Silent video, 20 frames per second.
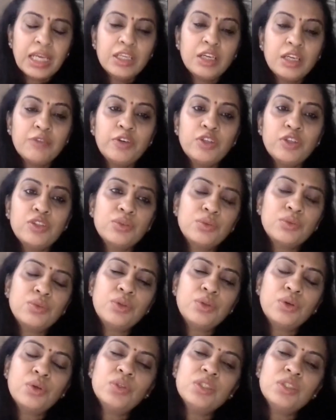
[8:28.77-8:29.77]
Now, for
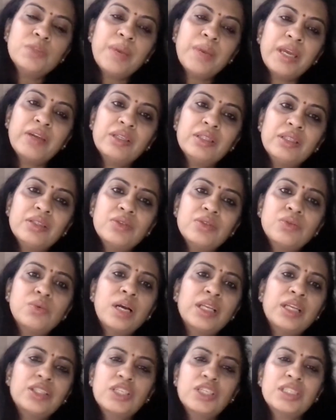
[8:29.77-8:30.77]
those parents
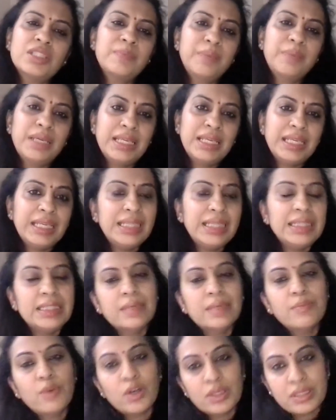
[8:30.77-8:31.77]
who are just beginning
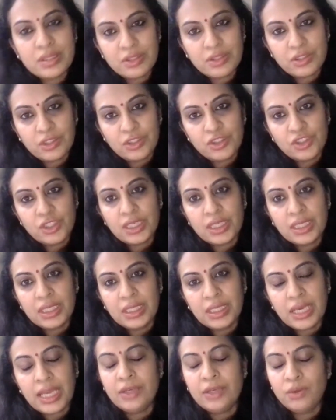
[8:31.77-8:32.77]
the Montessori
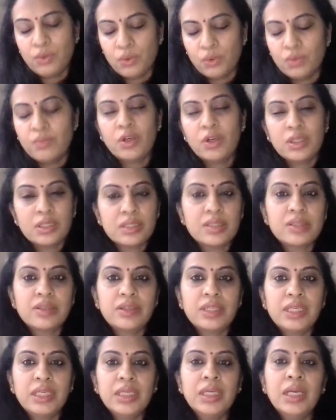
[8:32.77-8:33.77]
journey, I know
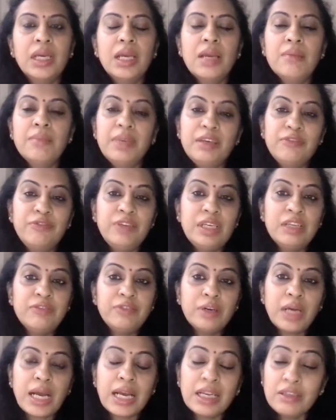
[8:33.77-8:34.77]
Montessori may feel
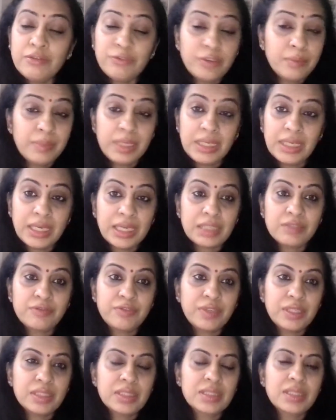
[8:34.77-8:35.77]
for unfamiliar at
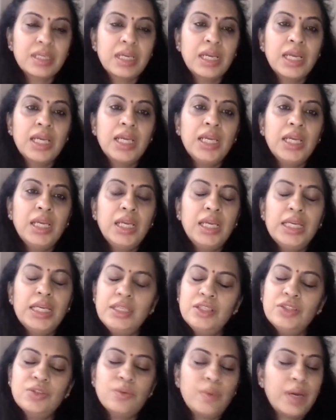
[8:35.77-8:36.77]
first. It
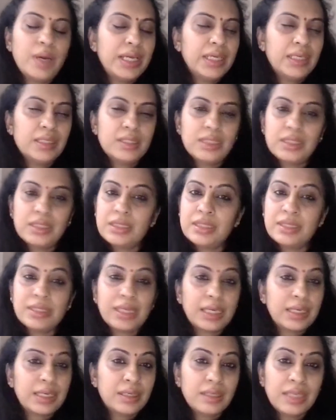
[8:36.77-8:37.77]
is quiet, it is
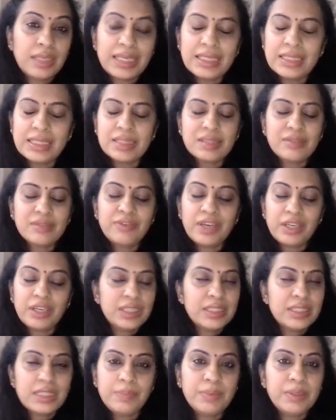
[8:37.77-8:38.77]
subtle, and it's
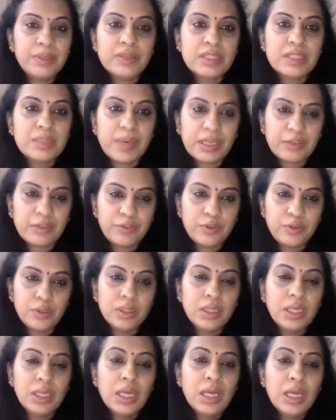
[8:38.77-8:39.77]
very deeply
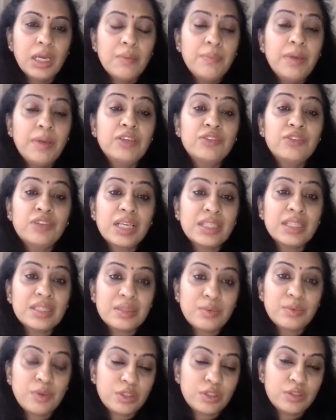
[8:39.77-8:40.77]
respectful. But
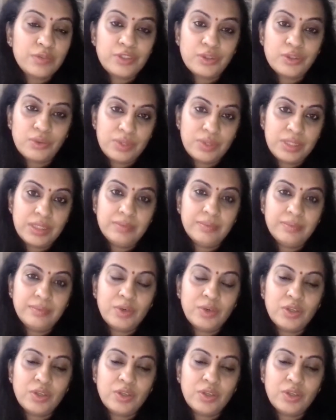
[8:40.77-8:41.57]
trust what you've chosen.